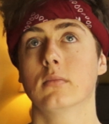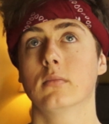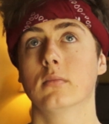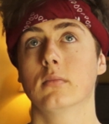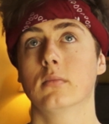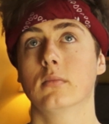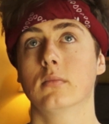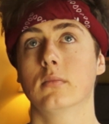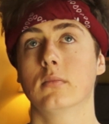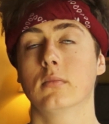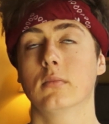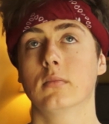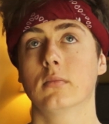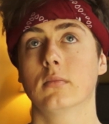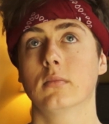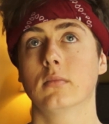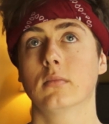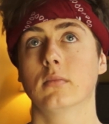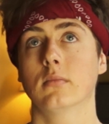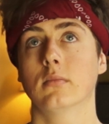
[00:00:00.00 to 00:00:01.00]

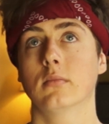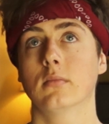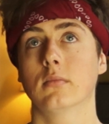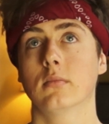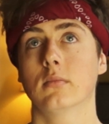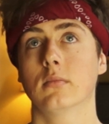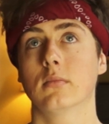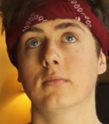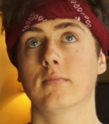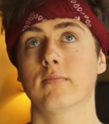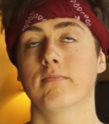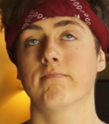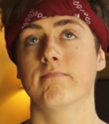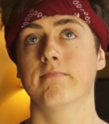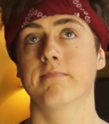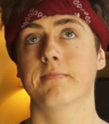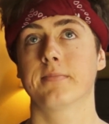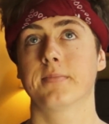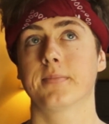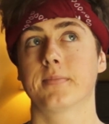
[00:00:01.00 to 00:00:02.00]

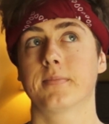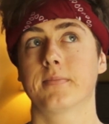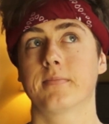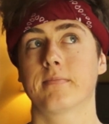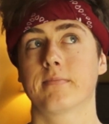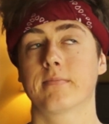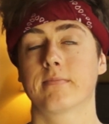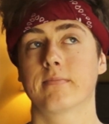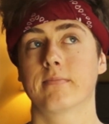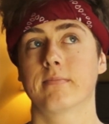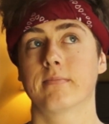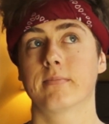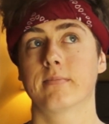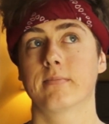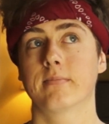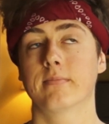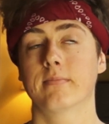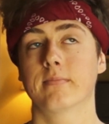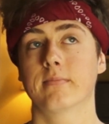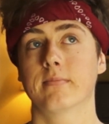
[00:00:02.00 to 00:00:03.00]

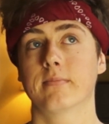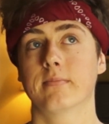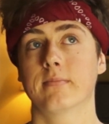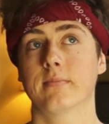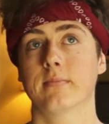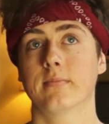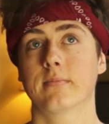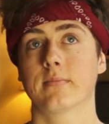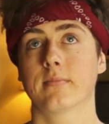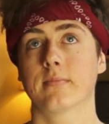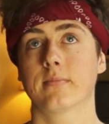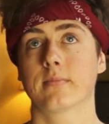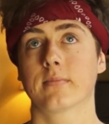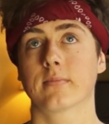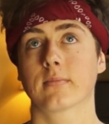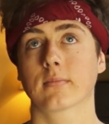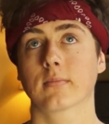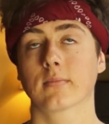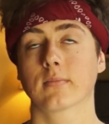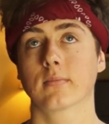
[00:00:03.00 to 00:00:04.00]

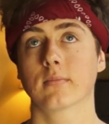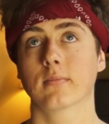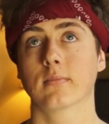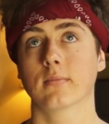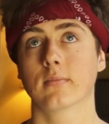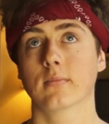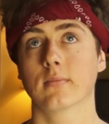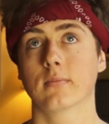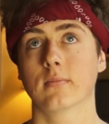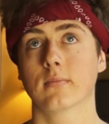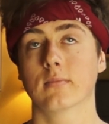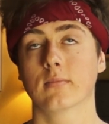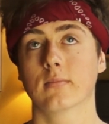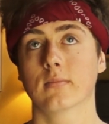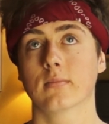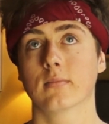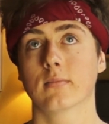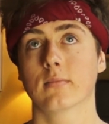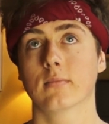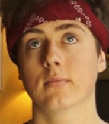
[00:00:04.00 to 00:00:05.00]

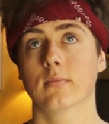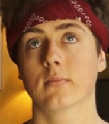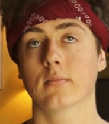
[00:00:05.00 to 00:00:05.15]
Nobody speaks.